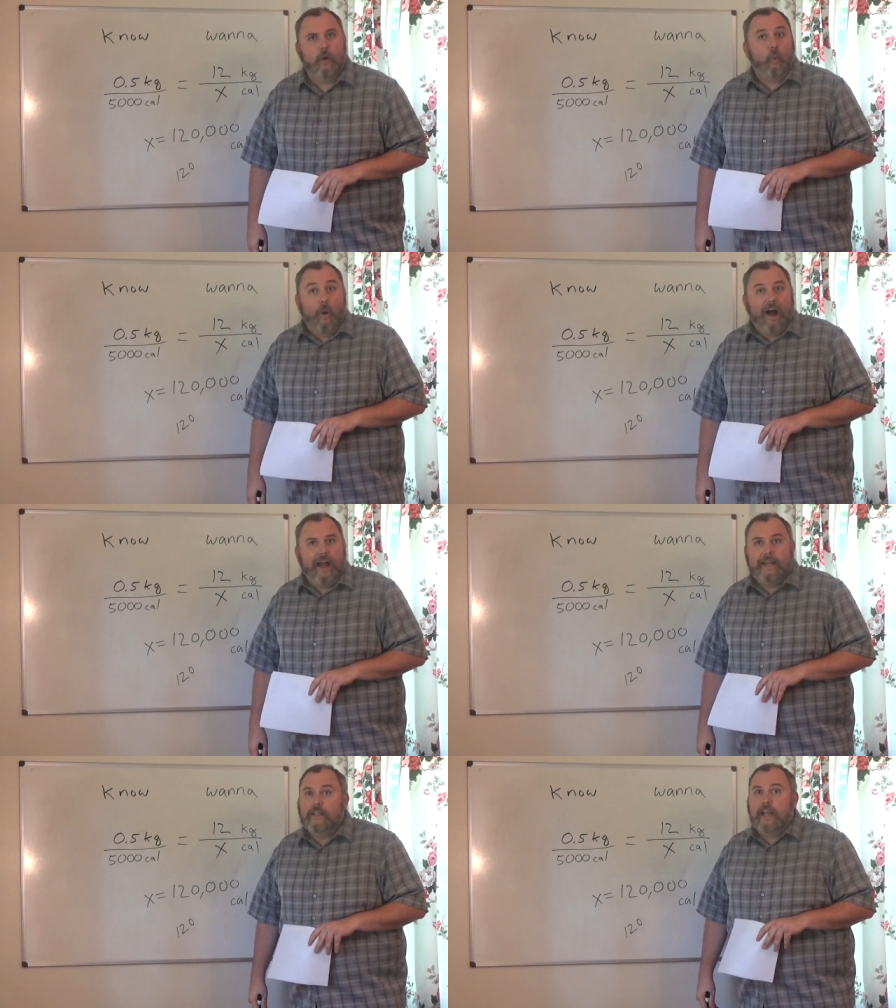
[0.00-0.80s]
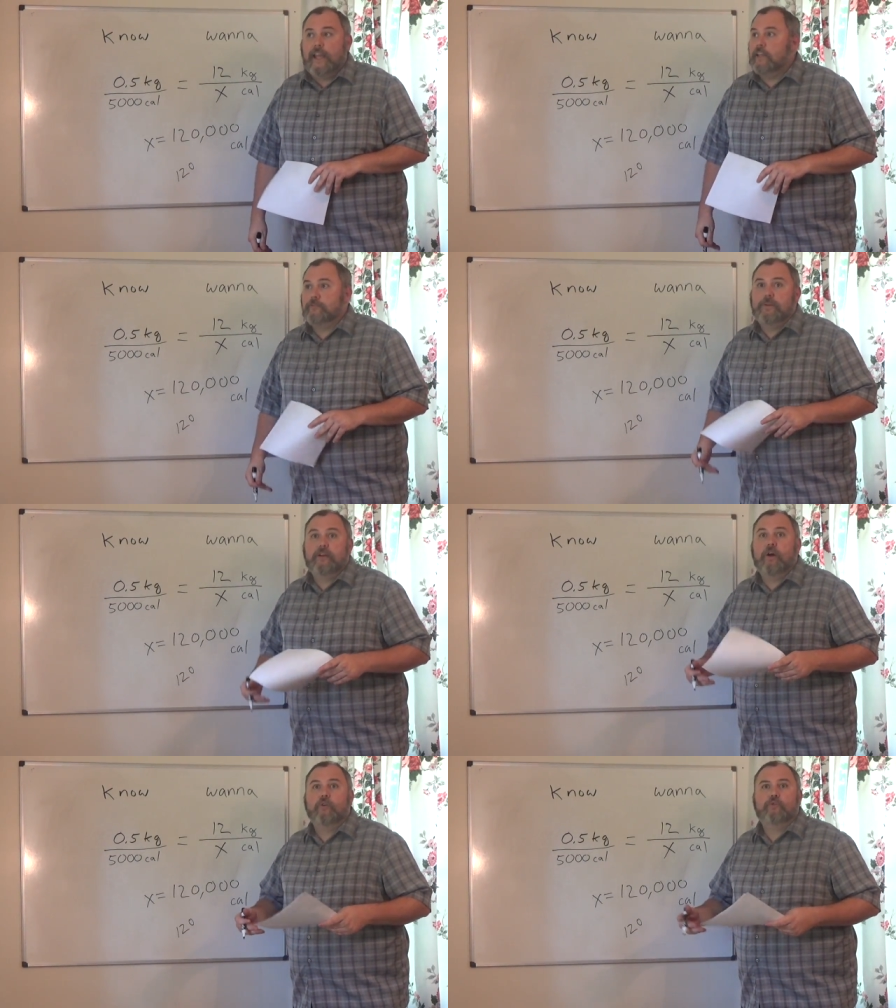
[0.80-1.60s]
Why? It's
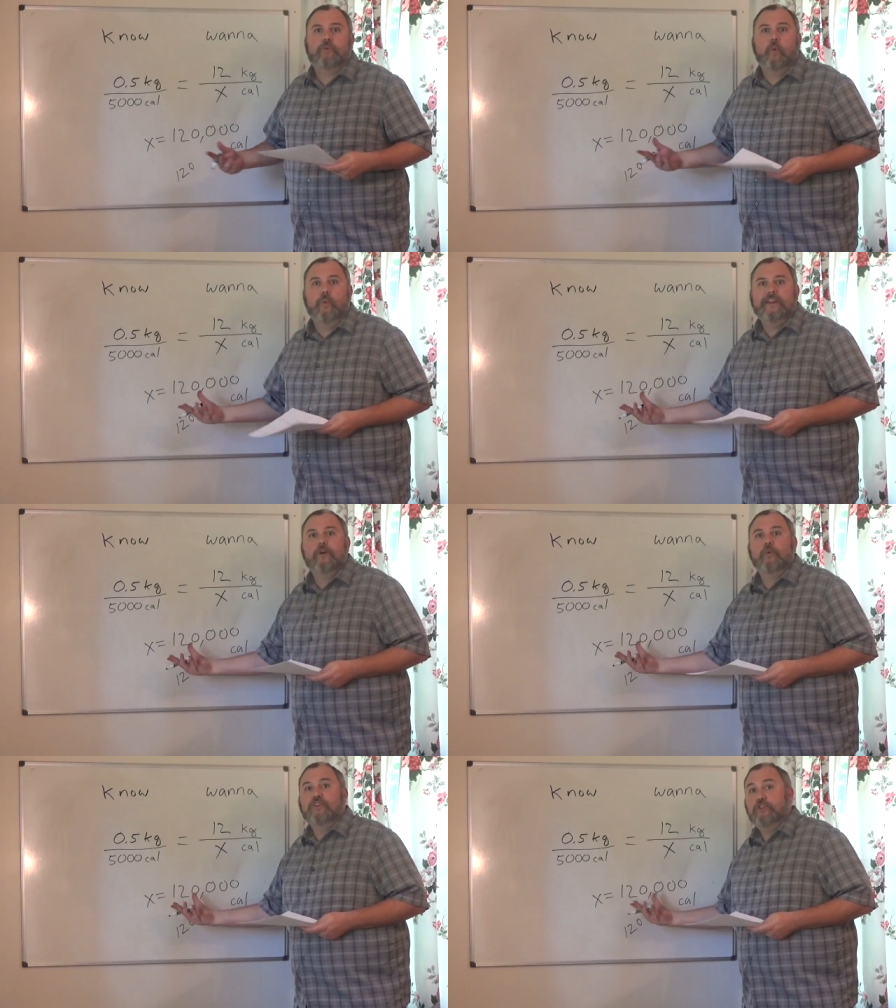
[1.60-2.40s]
because we don't